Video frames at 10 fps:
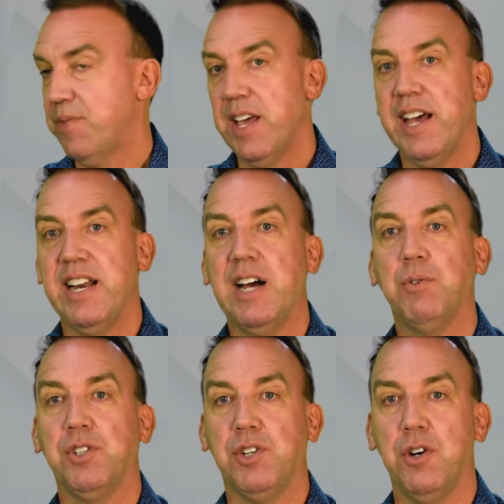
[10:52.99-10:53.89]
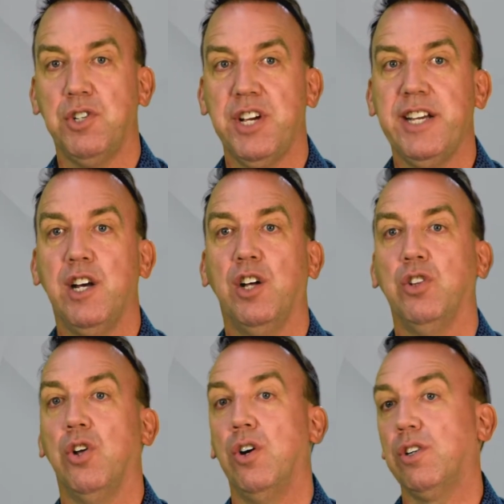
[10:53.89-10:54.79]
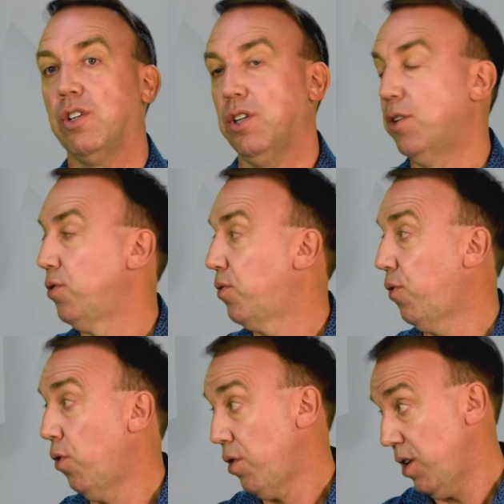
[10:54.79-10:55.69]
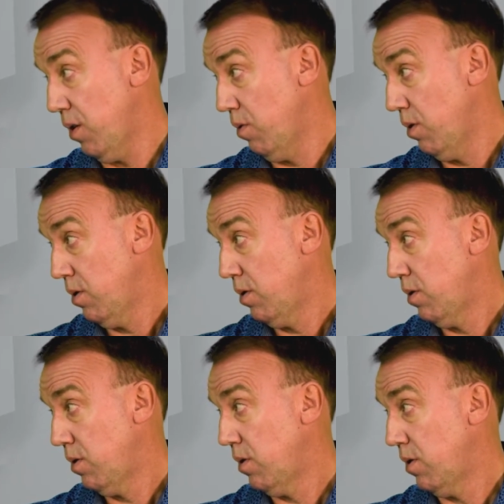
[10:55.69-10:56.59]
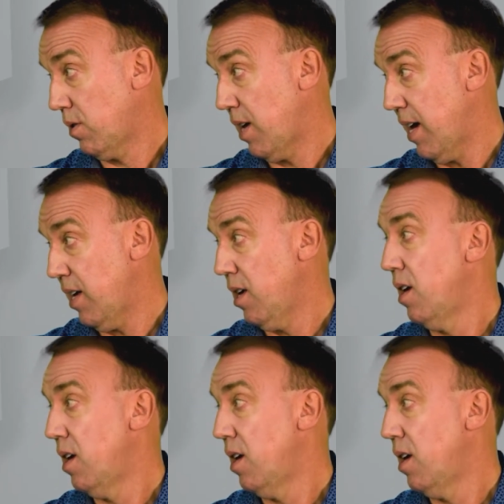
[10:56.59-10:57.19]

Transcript: and I will negotiate a longer close for you, okay?